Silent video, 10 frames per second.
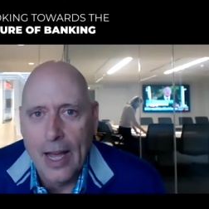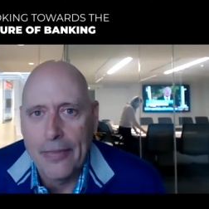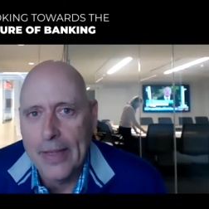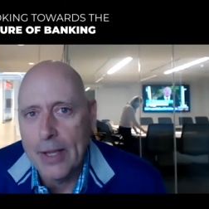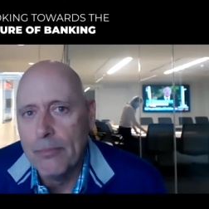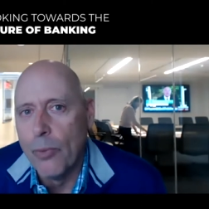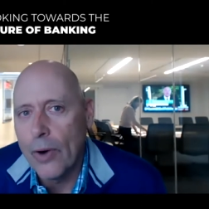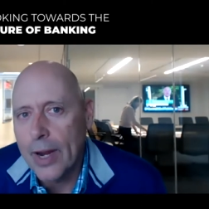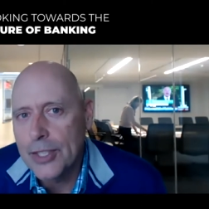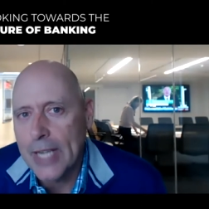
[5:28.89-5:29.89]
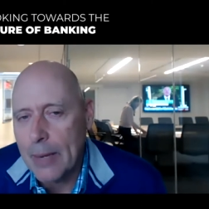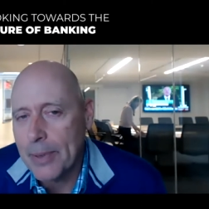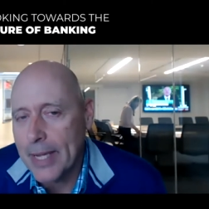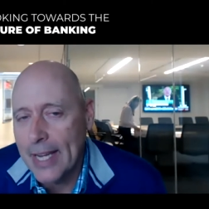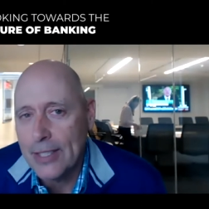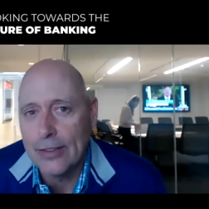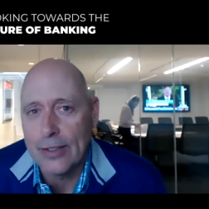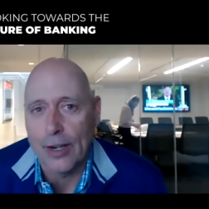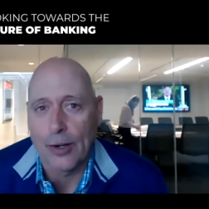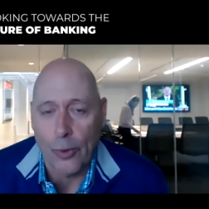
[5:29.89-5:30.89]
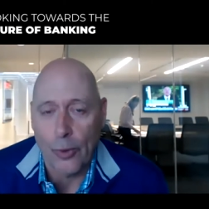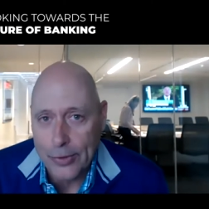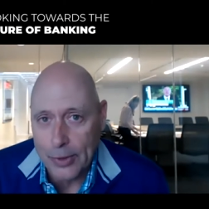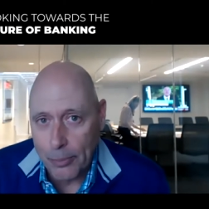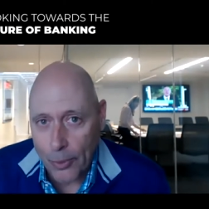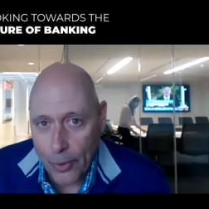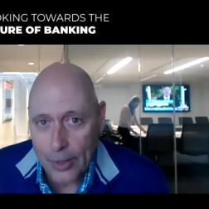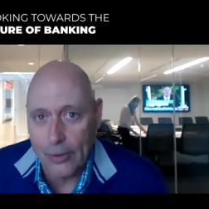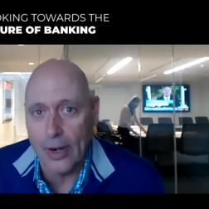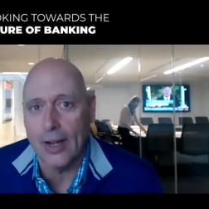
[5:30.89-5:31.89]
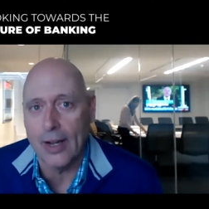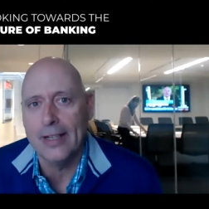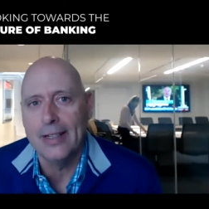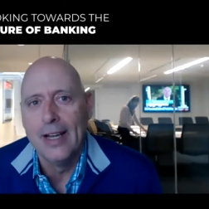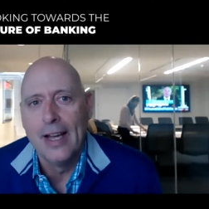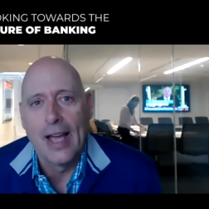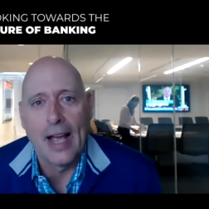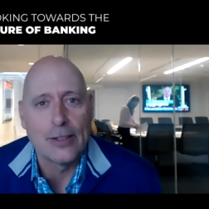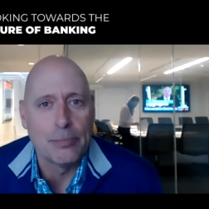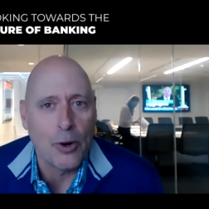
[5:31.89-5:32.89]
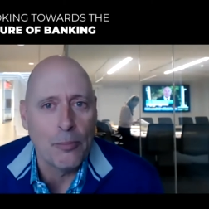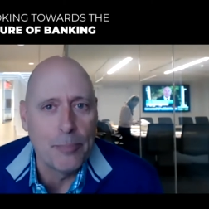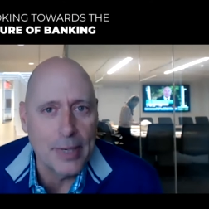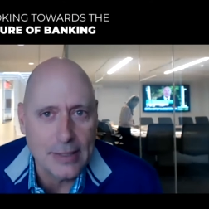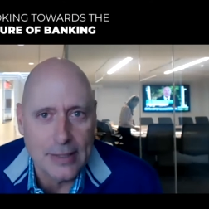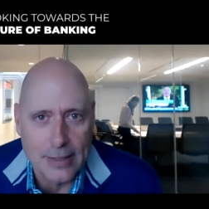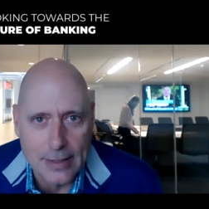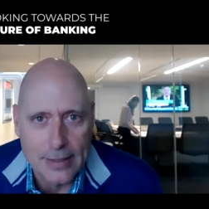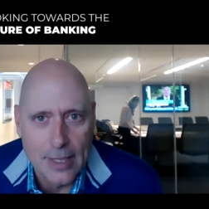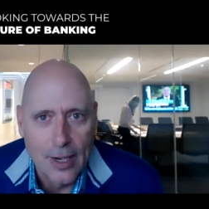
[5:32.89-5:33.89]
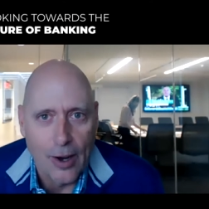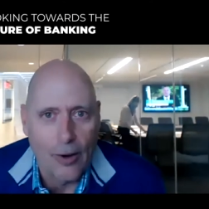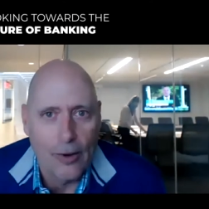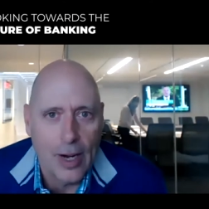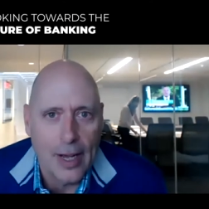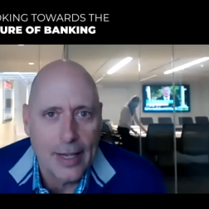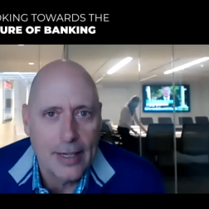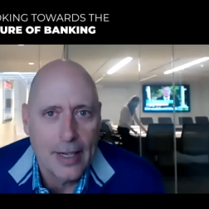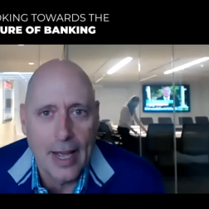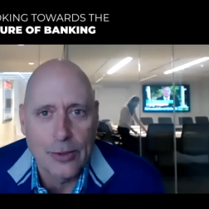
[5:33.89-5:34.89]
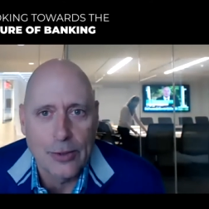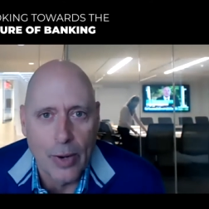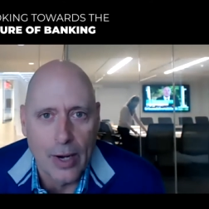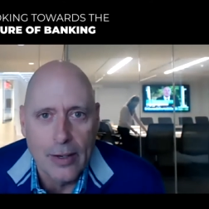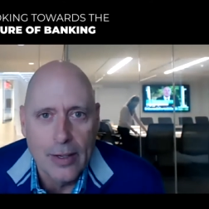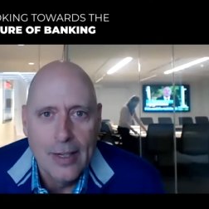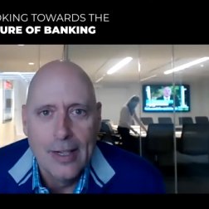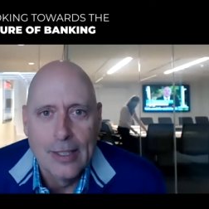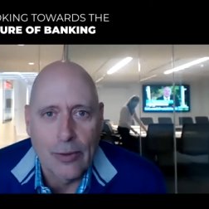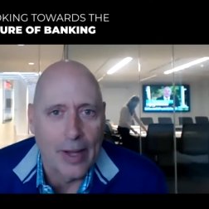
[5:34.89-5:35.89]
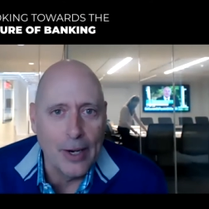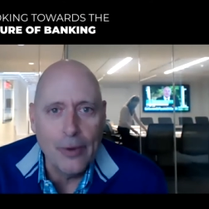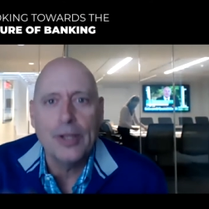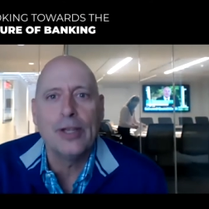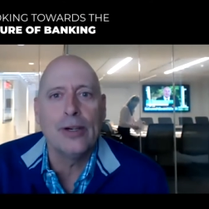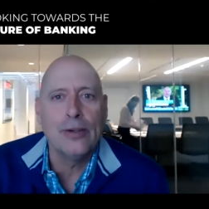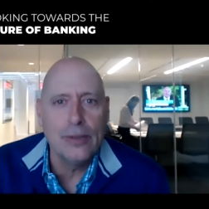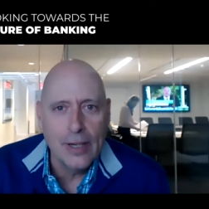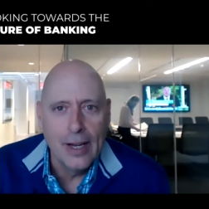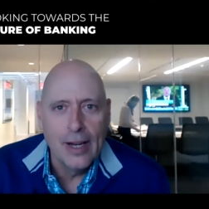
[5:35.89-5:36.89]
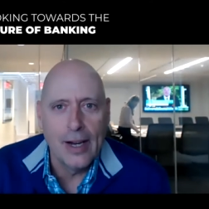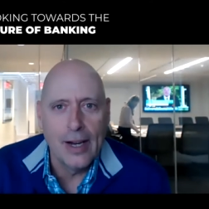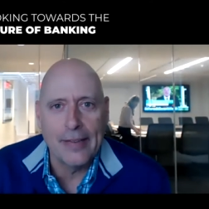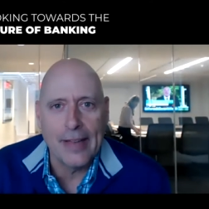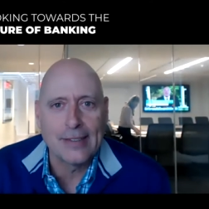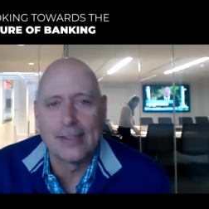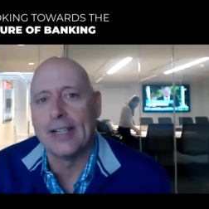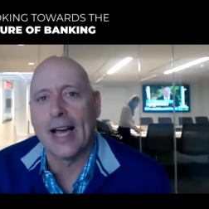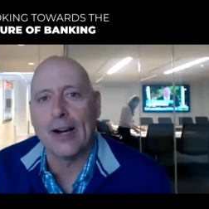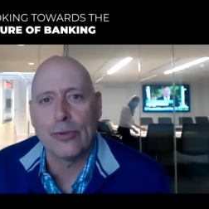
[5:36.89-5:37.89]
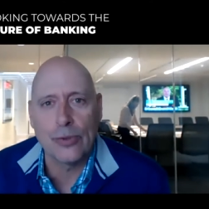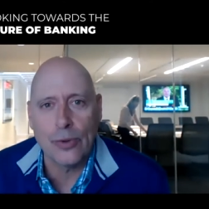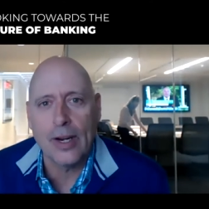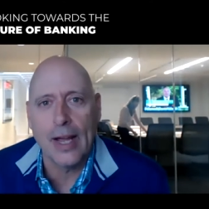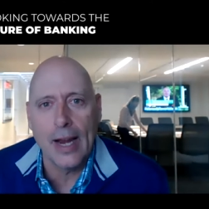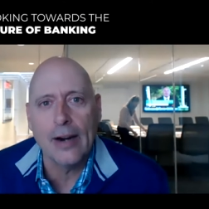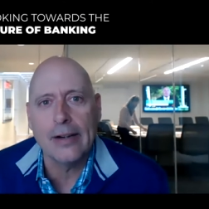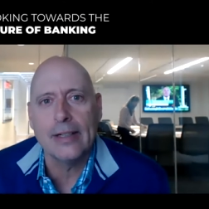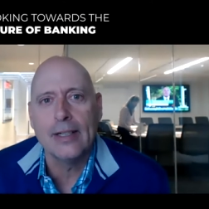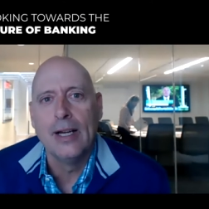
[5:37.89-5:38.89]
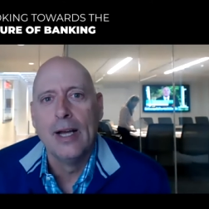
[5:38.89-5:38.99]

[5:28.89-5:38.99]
I think mortgage applications across the board online and small businesses online as well. So I know to you, uh, that's the dinosaur era.